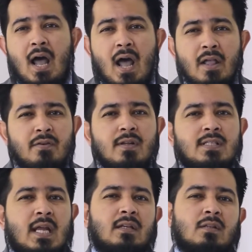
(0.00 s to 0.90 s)
Other
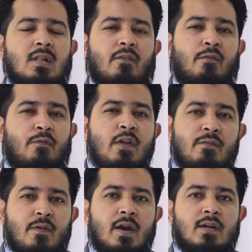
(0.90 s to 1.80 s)
incentives like free
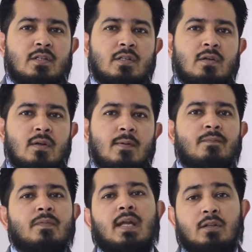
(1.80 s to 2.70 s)
furniture
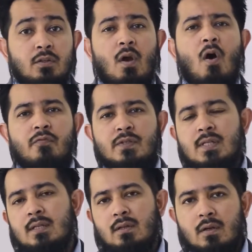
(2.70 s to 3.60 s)
that obviously,